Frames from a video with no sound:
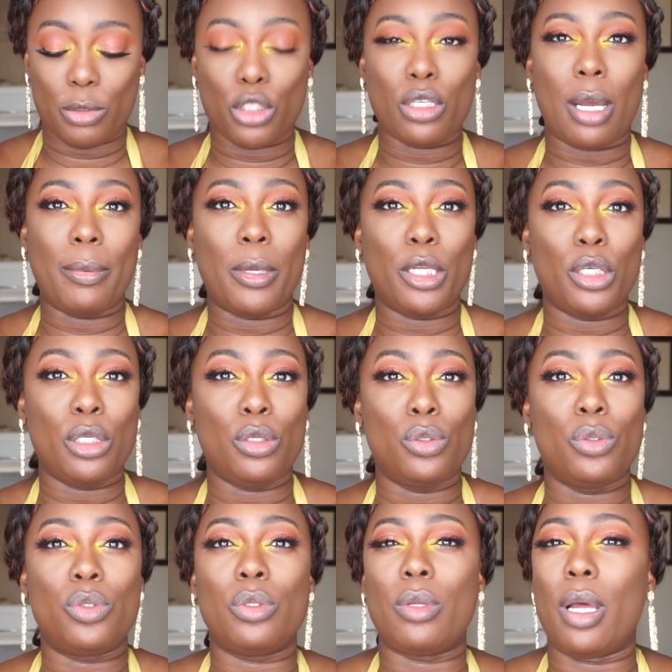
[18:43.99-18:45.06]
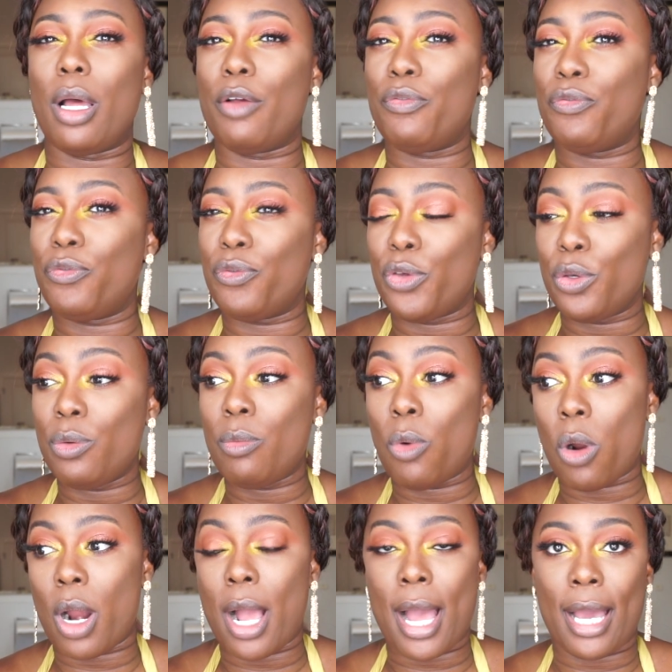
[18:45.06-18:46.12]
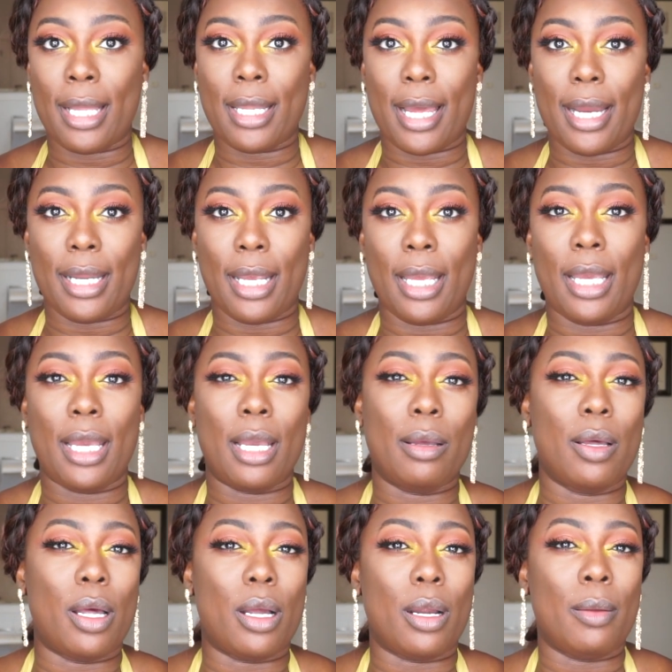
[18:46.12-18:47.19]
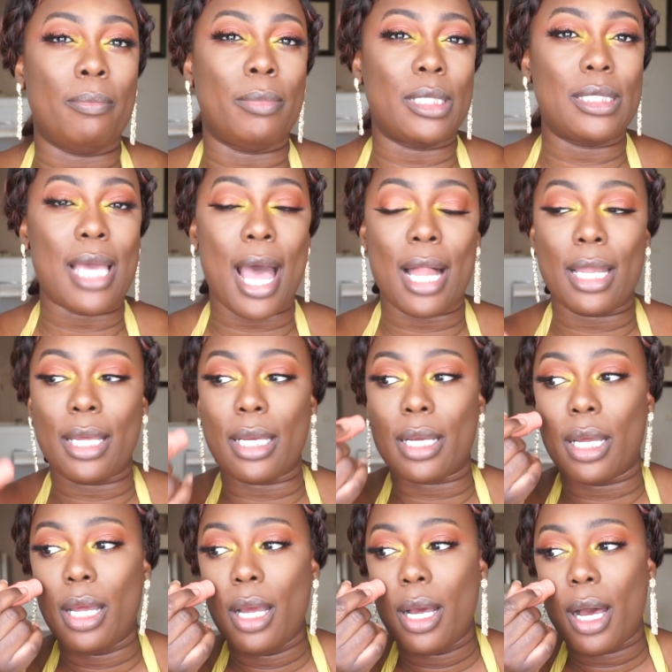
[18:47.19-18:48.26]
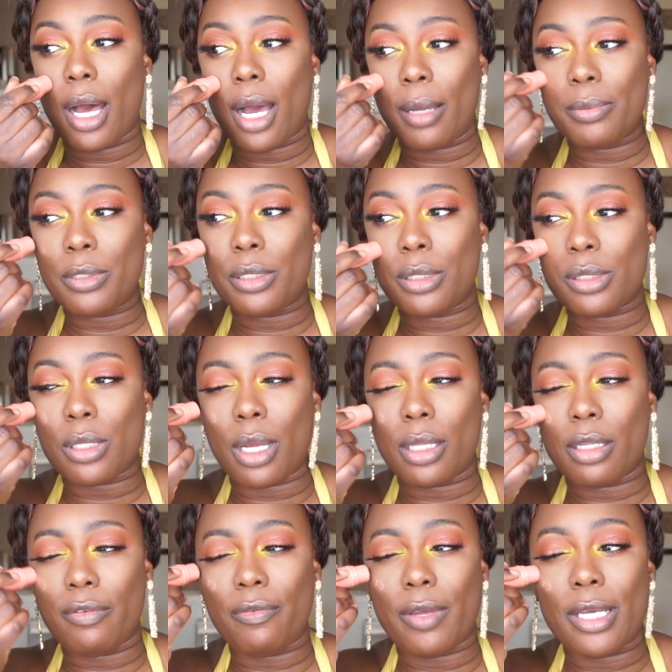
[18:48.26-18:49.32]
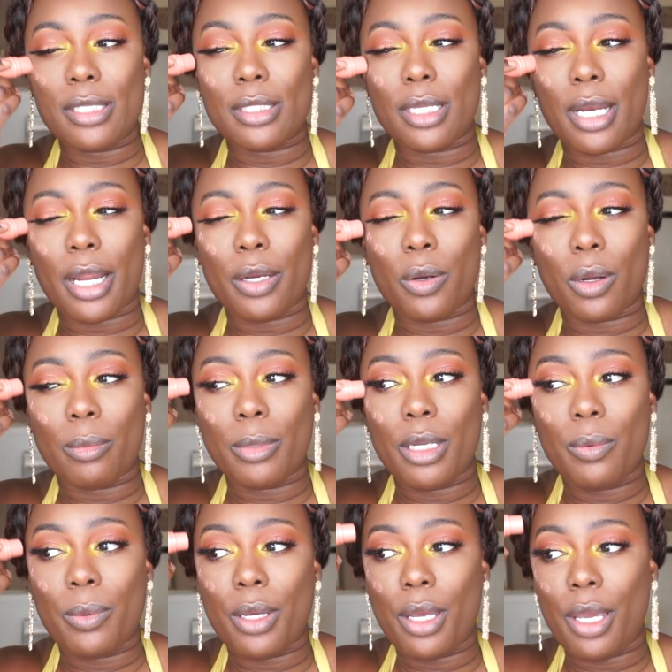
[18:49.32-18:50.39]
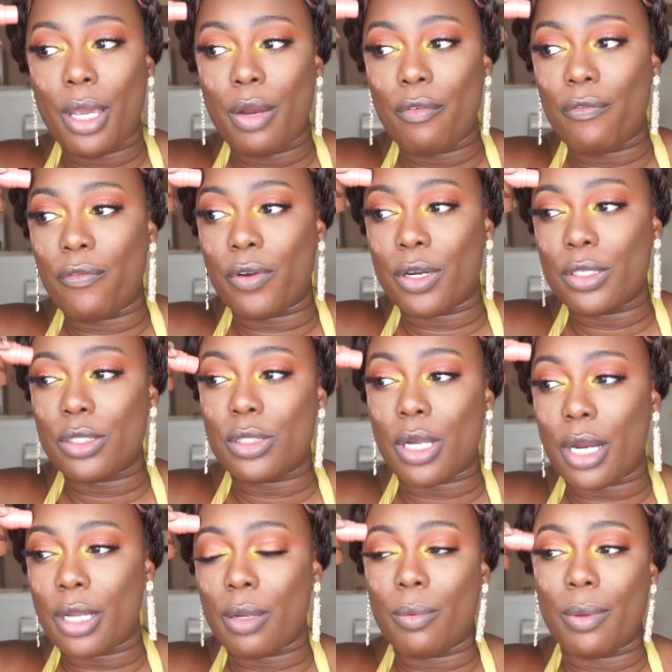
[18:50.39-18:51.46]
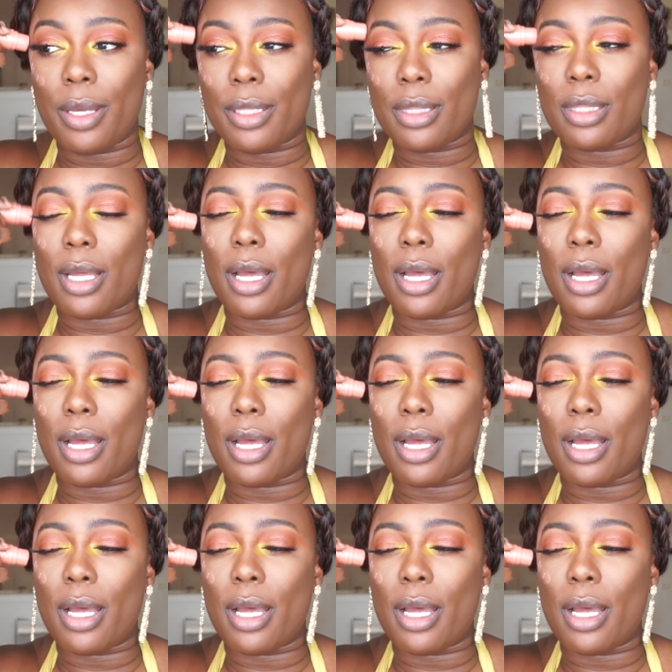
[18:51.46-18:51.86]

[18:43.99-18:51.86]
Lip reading: So I'm going to use a few more highlighting or metallic options on the face than I normally would. First, starting with